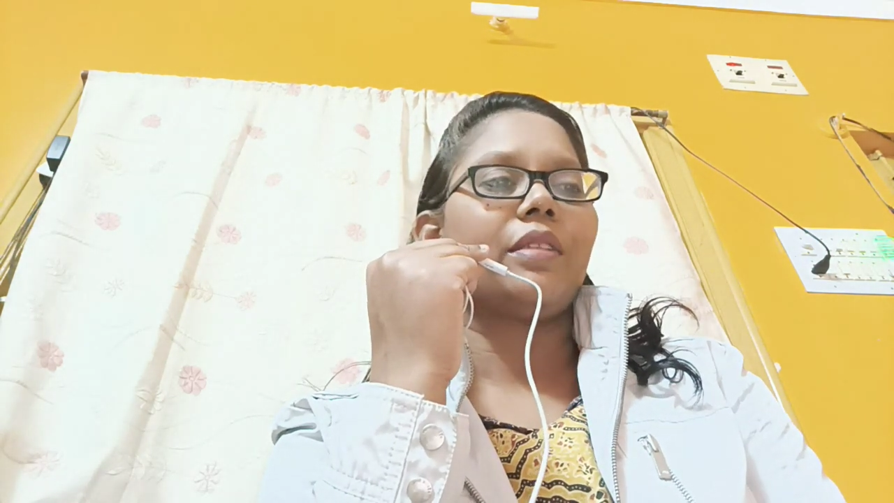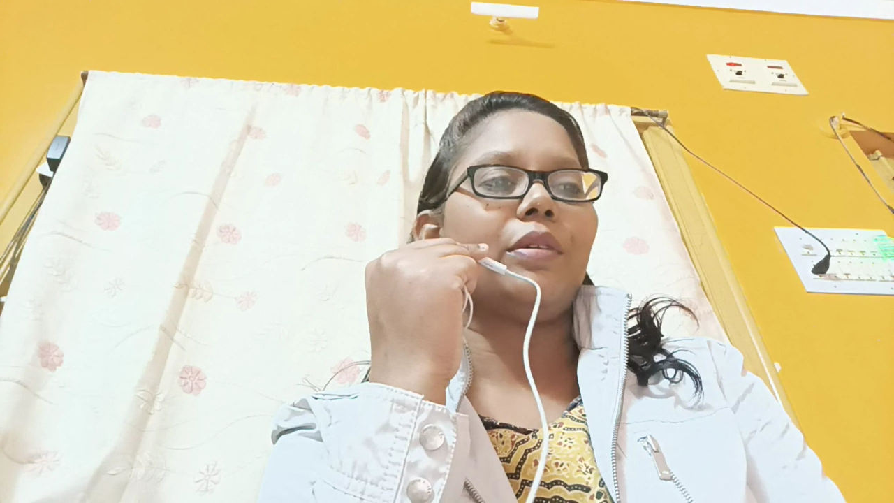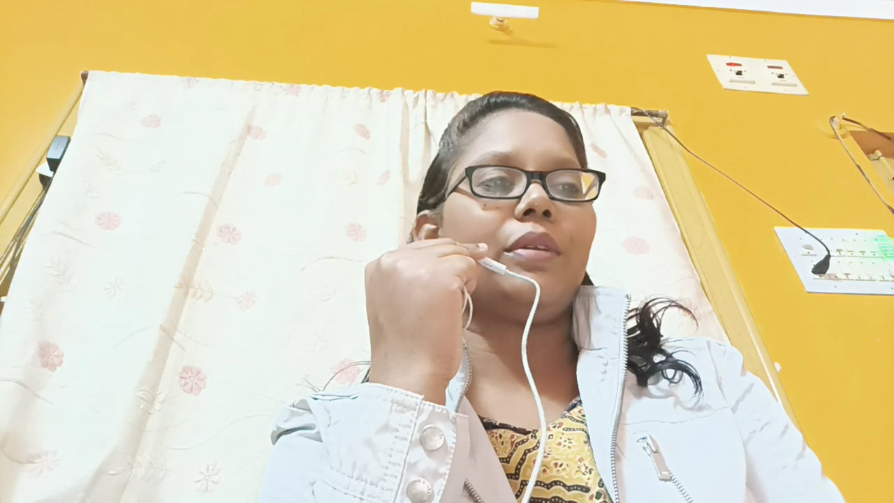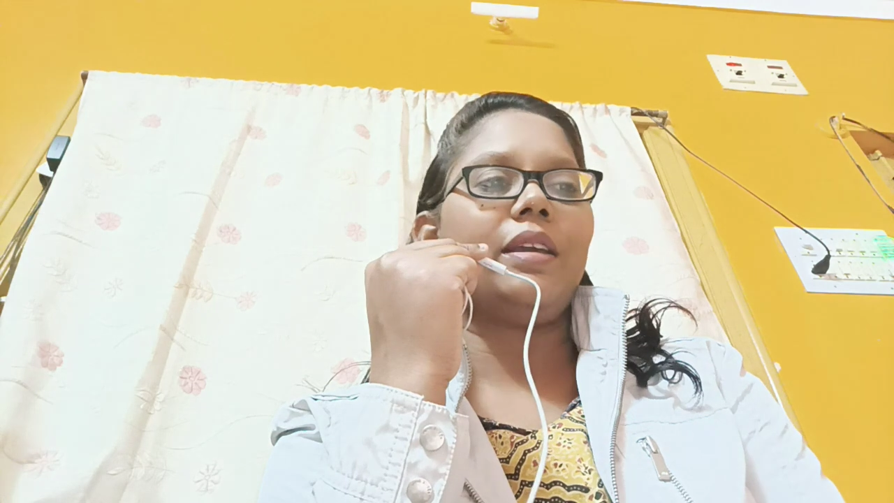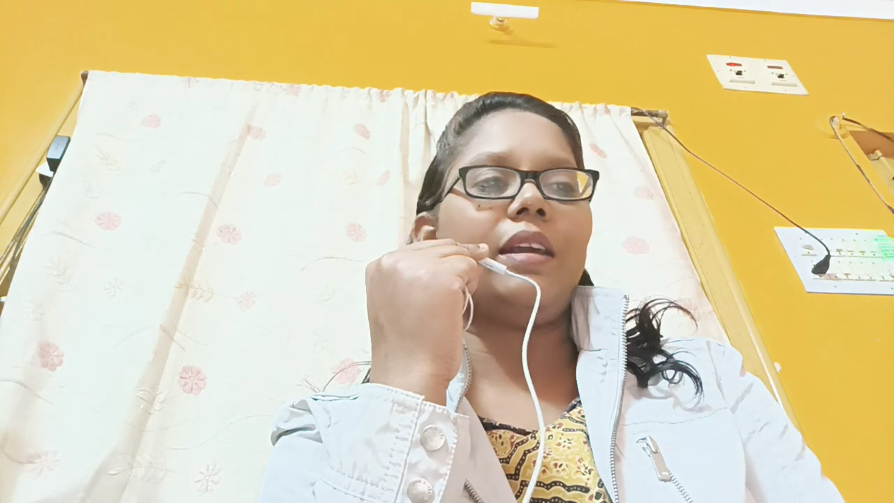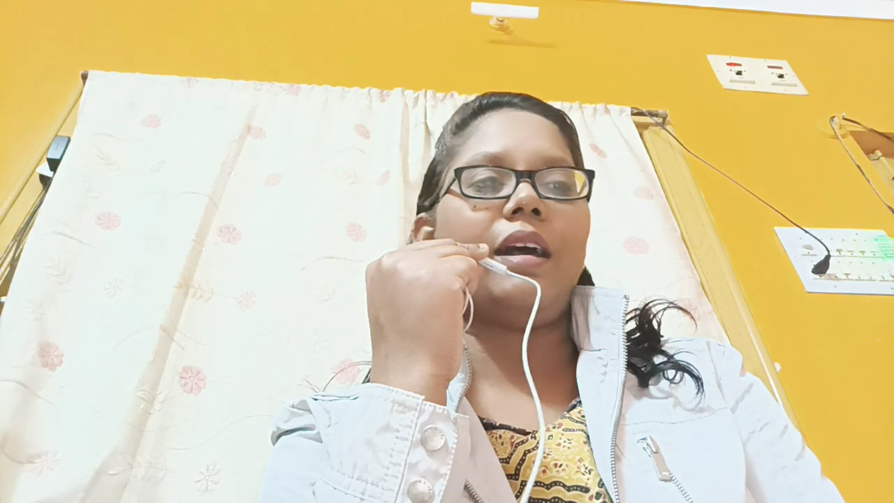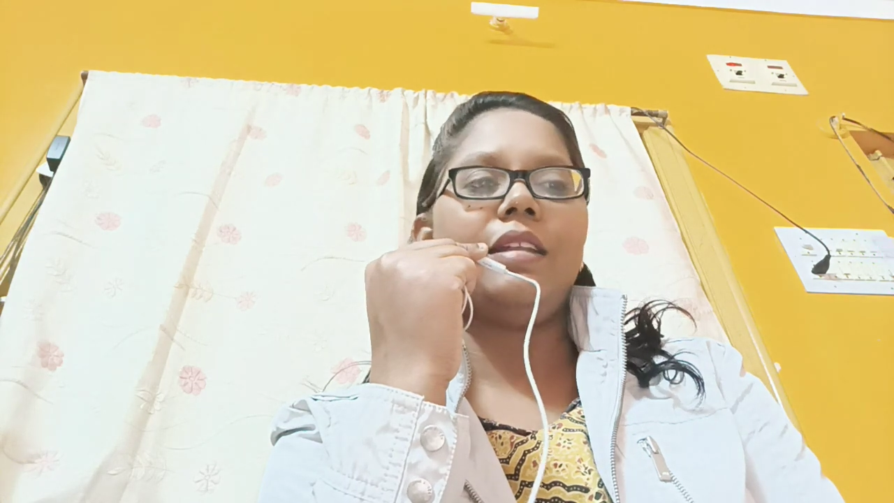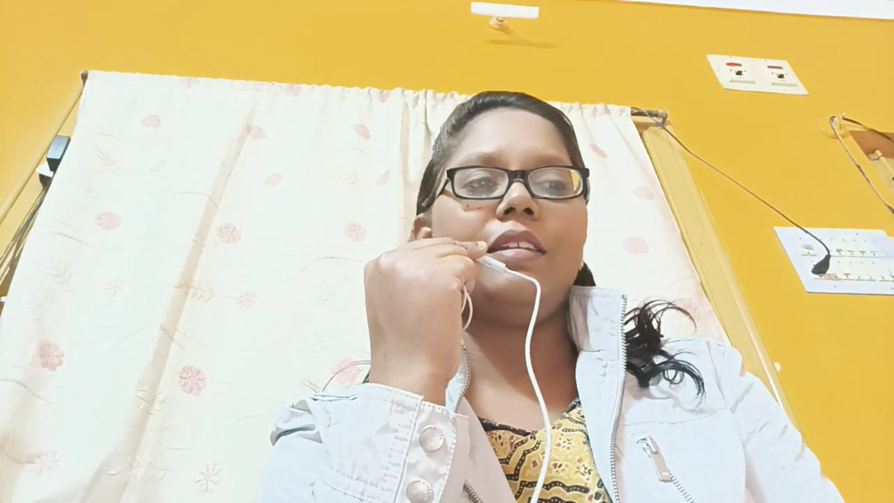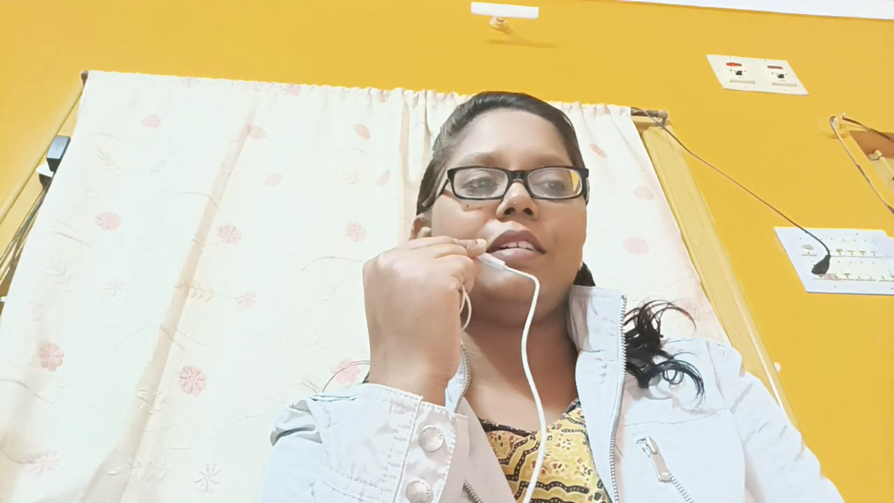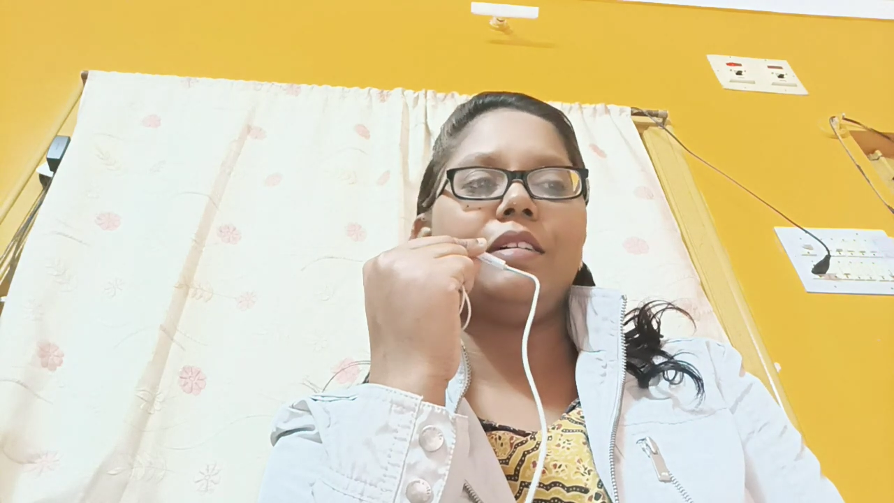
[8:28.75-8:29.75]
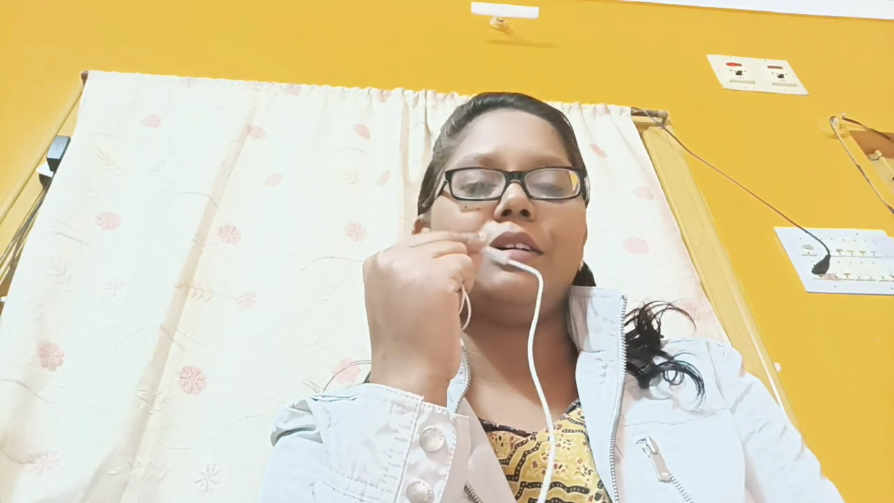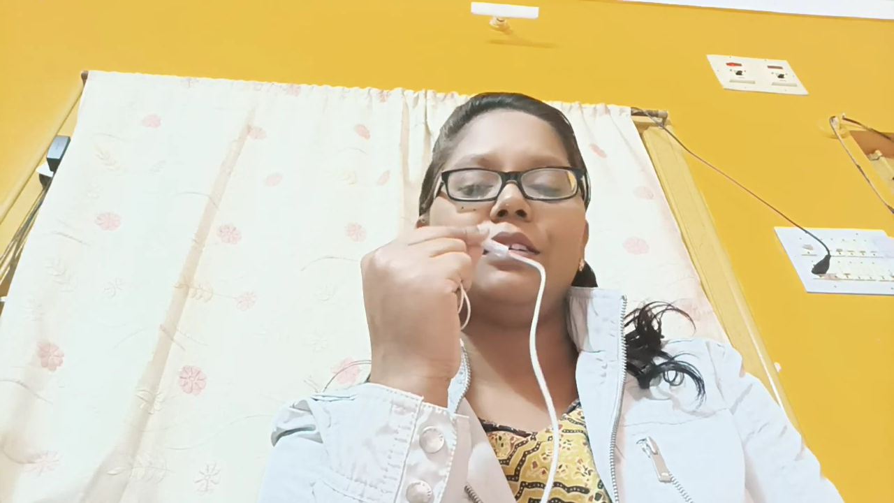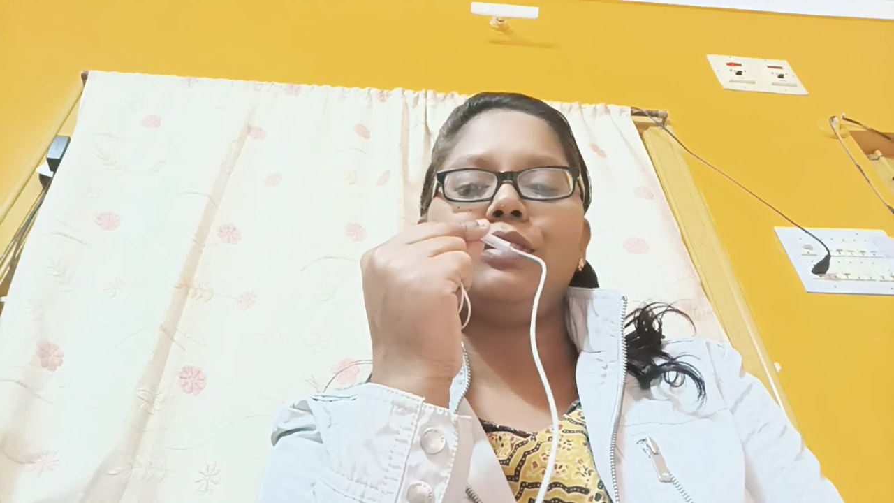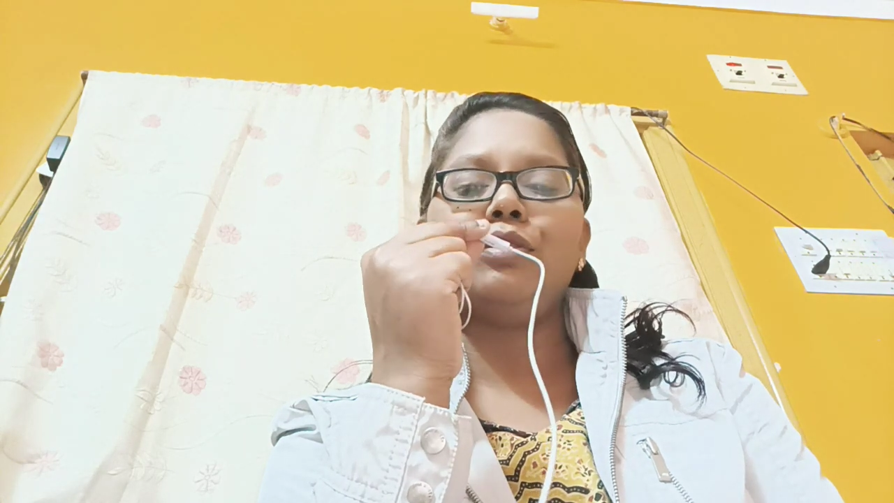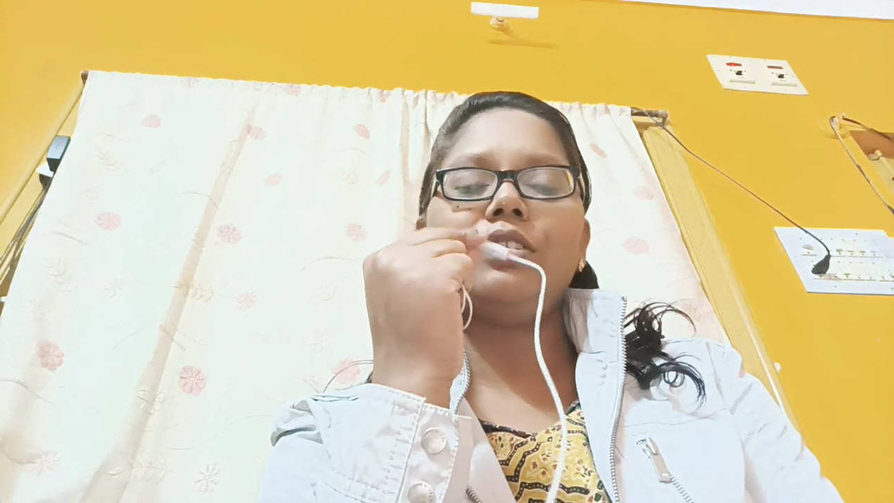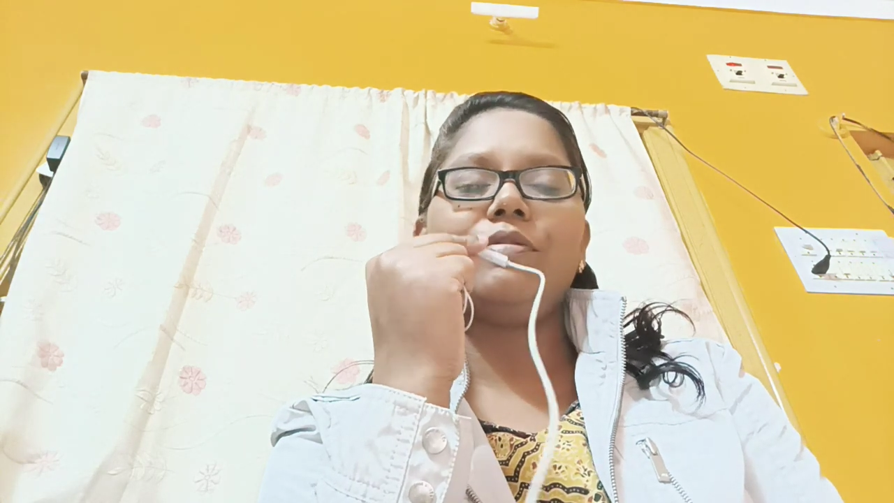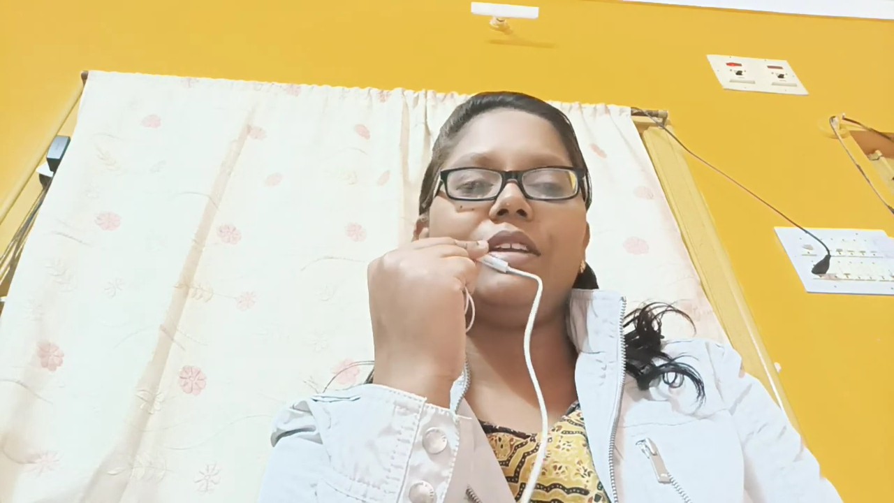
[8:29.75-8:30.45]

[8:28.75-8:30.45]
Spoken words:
Okay, and Joseph,